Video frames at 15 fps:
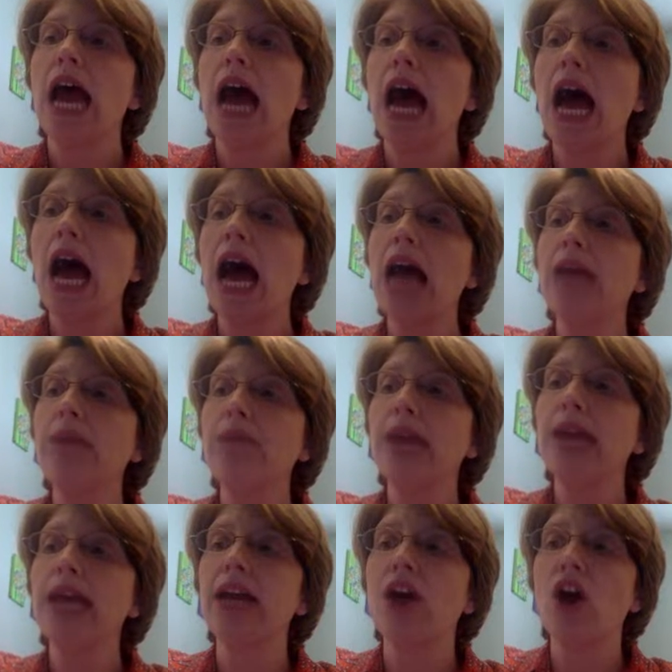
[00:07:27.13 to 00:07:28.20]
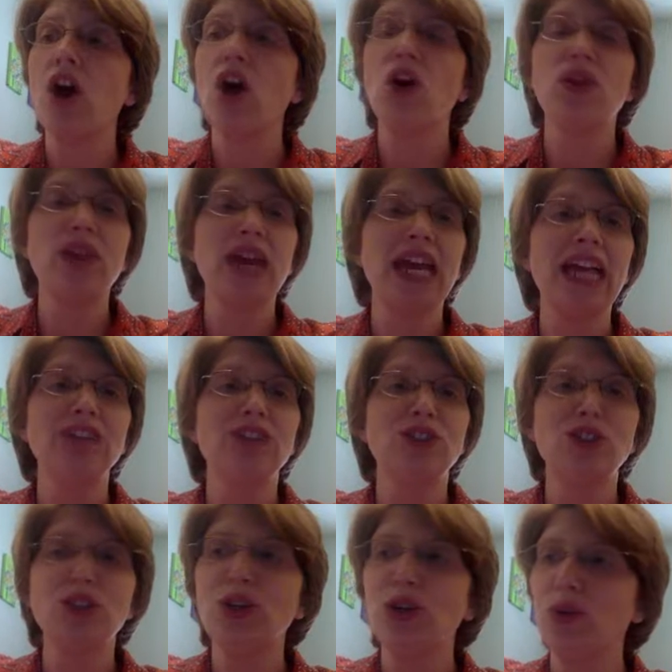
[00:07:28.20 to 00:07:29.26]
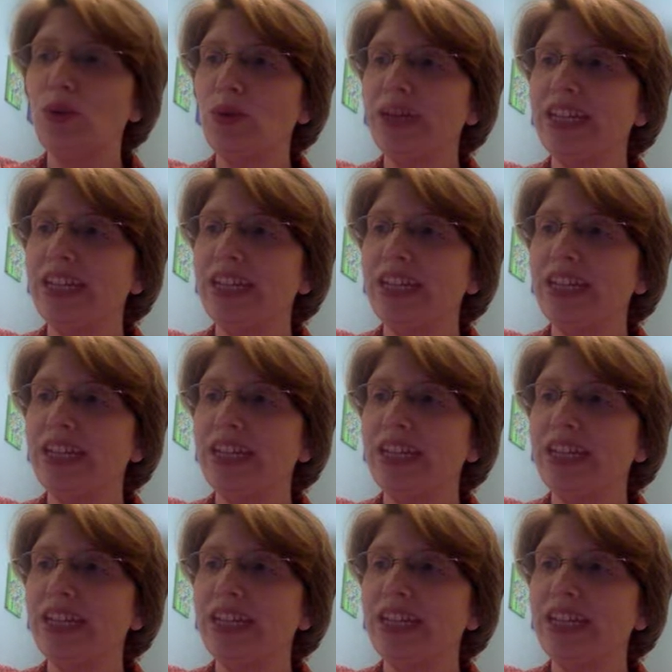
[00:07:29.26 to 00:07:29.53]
I make all things new.